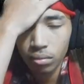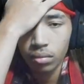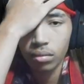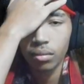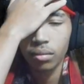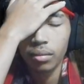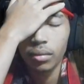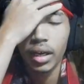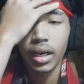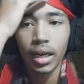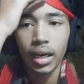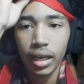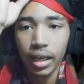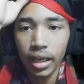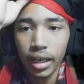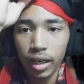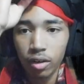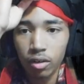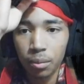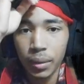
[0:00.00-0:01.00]
Man, I
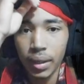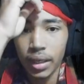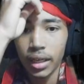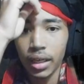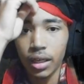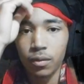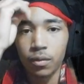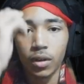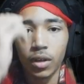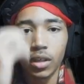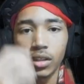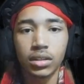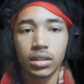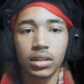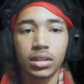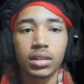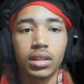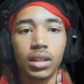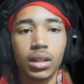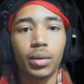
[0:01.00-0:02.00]
hate when my leg falls
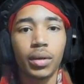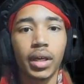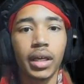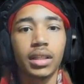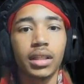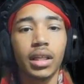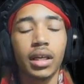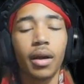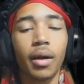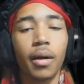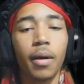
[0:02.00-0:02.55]
asleep like that.